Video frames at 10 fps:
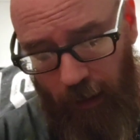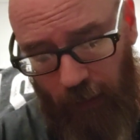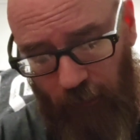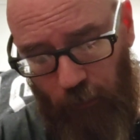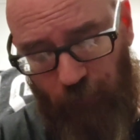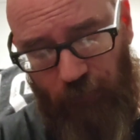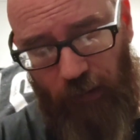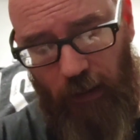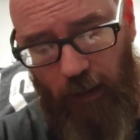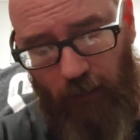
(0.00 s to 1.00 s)
as he was
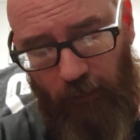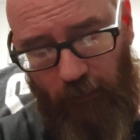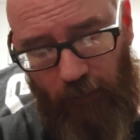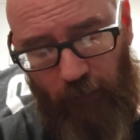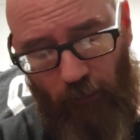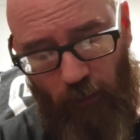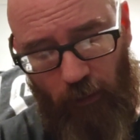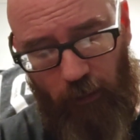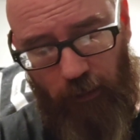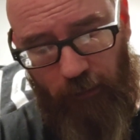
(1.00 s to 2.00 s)
sitting in the tent
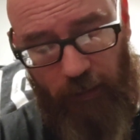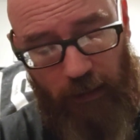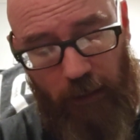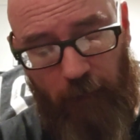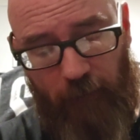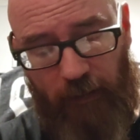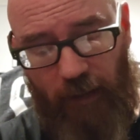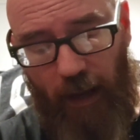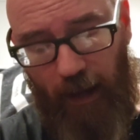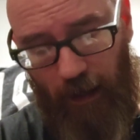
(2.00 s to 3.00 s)
door in the heat of the
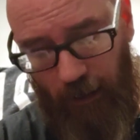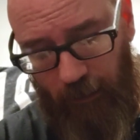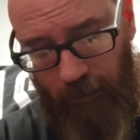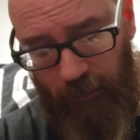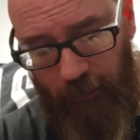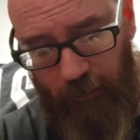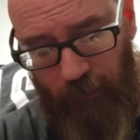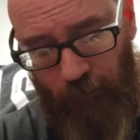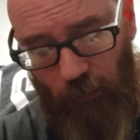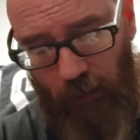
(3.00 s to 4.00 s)
day.
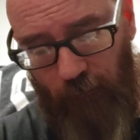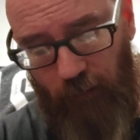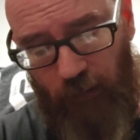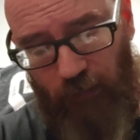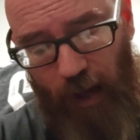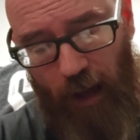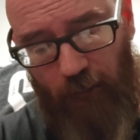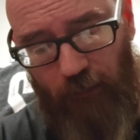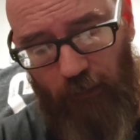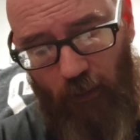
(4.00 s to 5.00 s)
So he lifted his
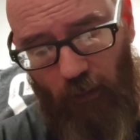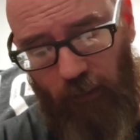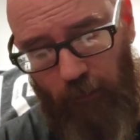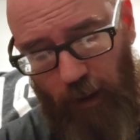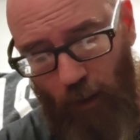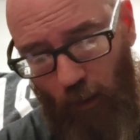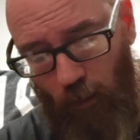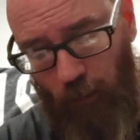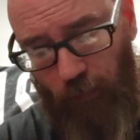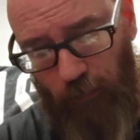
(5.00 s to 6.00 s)
eyes and looked, and
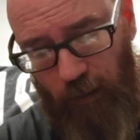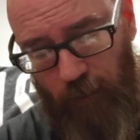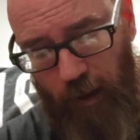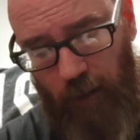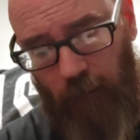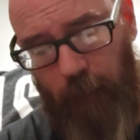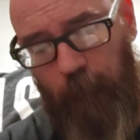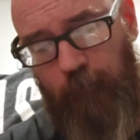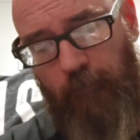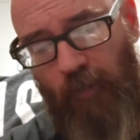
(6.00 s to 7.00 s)
behold, 3 men
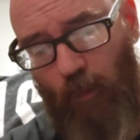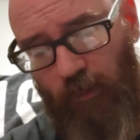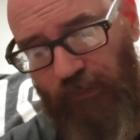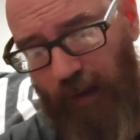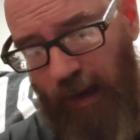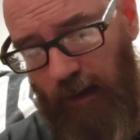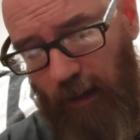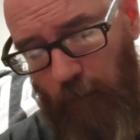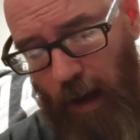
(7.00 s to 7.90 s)
were standing